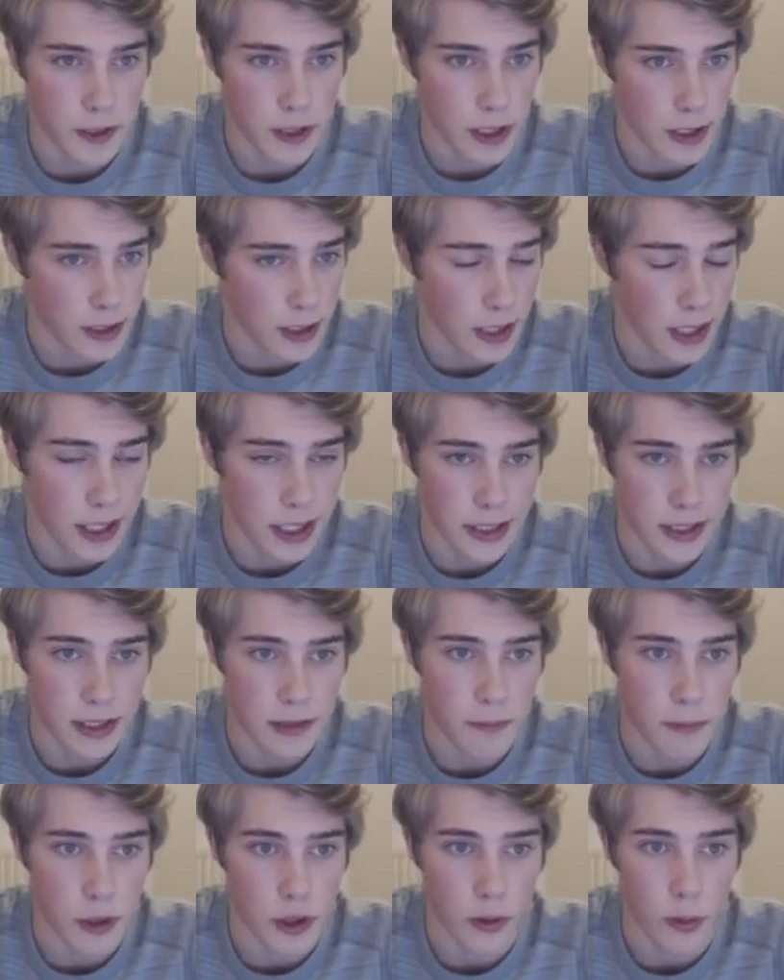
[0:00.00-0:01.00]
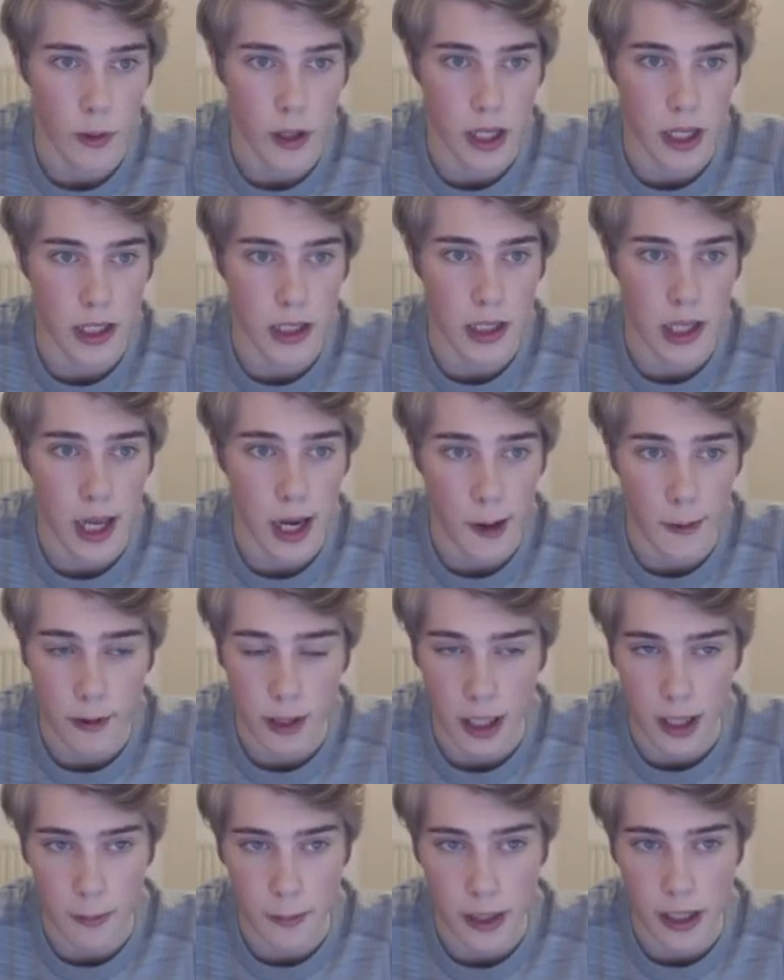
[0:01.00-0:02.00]
It's a list between
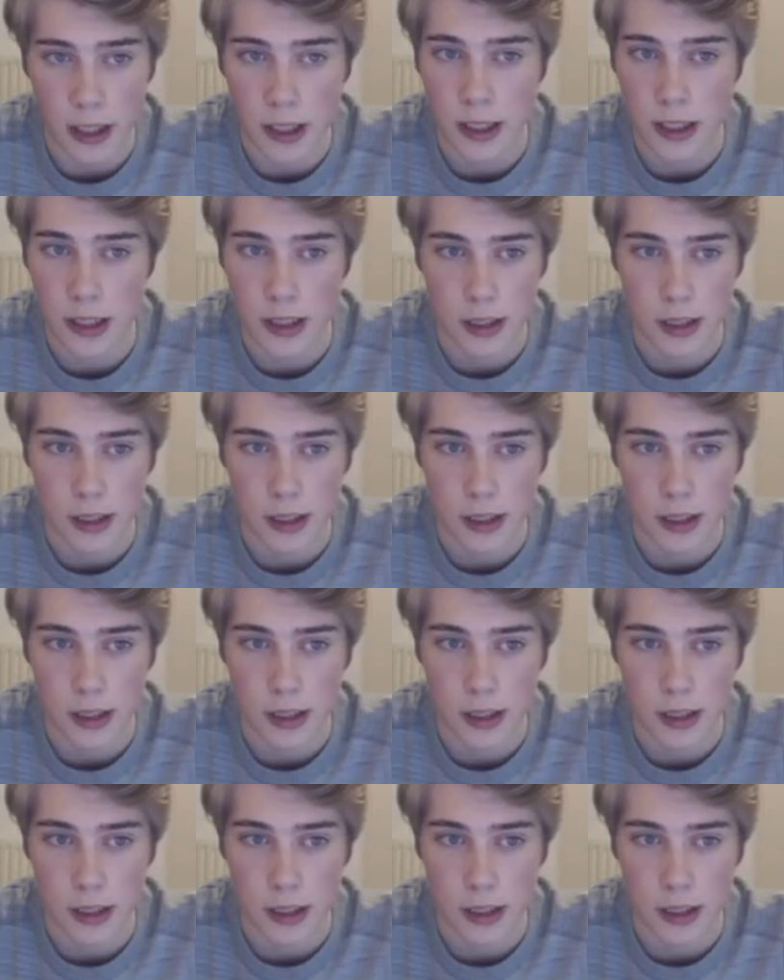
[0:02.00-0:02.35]
Erwin l'Ami,